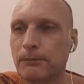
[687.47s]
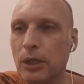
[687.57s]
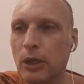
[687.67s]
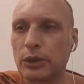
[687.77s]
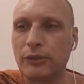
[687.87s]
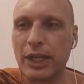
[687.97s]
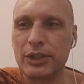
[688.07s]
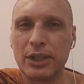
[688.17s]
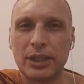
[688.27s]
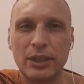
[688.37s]

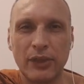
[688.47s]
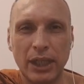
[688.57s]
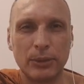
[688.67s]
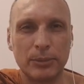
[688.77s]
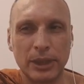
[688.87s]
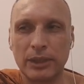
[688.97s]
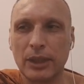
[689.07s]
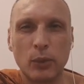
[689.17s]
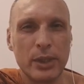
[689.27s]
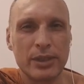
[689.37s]
Cultivation and development,
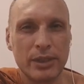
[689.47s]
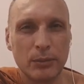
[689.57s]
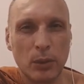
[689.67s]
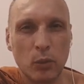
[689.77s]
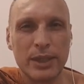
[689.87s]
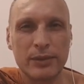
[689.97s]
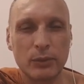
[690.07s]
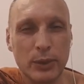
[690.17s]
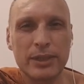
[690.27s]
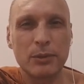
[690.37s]
wisdom and
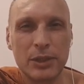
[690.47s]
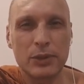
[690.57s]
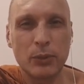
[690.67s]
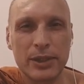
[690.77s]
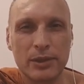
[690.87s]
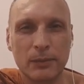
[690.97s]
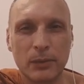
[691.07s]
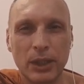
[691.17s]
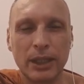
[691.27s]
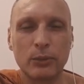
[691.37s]
wisdom is wisdom,
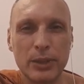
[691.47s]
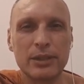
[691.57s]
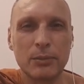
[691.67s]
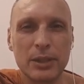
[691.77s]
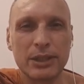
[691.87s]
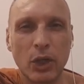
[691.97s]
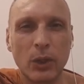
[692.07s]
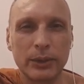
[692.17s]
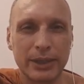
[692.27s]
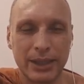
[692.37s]
right? Wisdom is
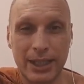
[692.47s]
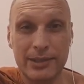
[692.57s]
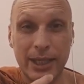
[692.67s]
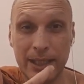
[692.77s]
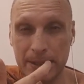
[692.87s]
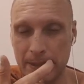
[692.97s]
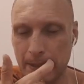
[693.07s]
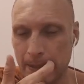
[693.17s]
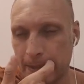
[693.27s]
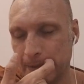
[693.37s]
gold in that sense,
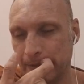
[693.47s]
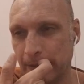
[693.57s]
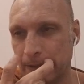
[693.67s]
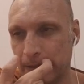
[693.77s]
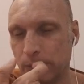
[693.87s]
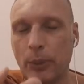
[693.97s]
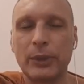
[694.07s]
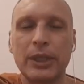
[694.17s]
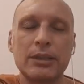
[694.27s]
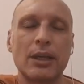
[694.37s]
right? This is what we
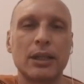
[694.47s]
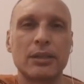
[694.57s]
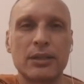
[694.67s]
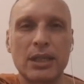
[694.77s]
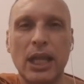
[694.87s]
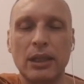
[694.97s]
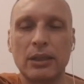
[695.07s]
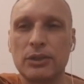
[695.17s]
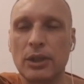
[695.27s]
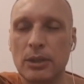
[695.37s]
need to understand
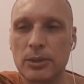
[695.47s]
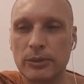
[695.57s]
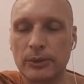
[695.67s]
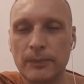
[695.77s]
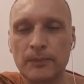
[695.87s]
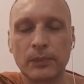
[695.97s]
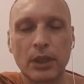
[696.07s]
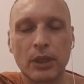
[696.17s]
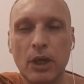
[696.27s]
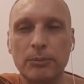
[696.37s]
in terms of
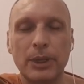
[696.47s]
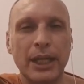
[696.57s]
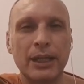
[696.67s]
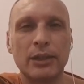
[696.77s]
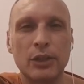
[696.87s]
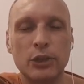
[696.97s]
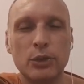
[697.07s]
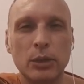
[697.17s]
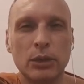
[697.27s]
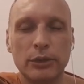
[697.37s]
comprehending the
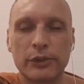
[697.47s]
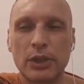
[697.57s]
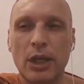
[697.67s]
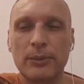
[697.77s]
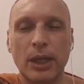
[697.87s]
dukkha of time.